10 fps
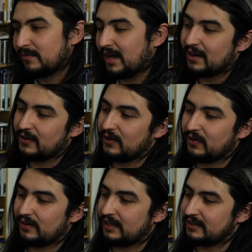but I don't
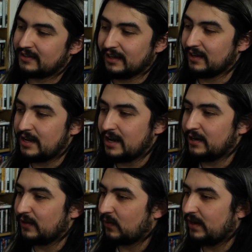know. In
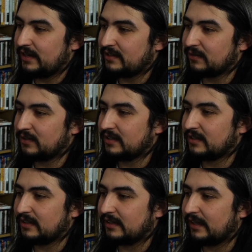other ways it was
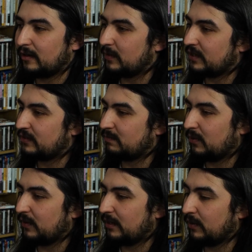a little bit
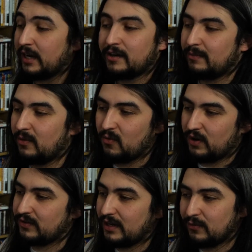disappointing, but it could have been
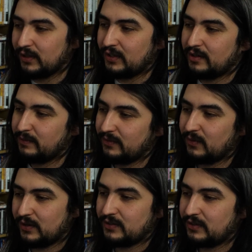worse. It really could have been
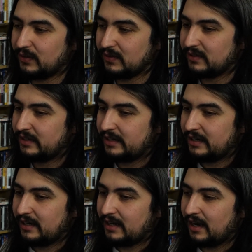worse. So.
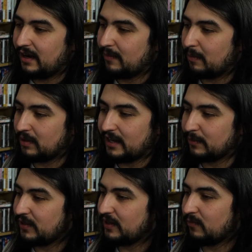I'm glad
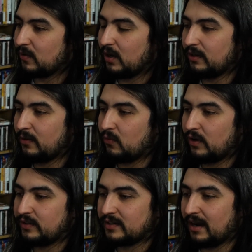Everything Everywhere All at
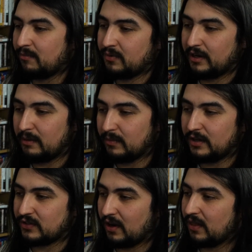Once got pretty
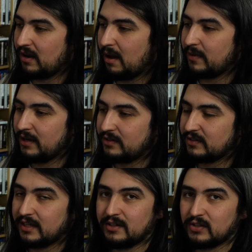much all the
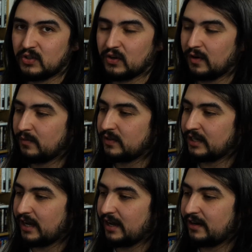nominations that it deserves. It
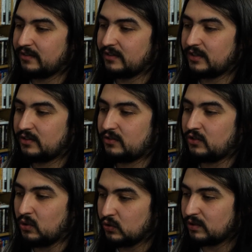got
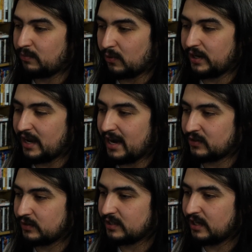two supporting
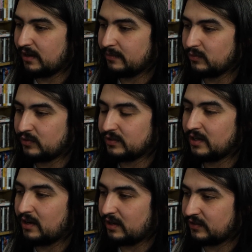actress noms, which is
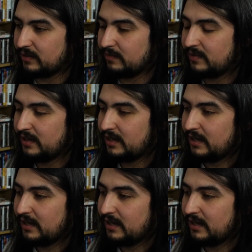awesome.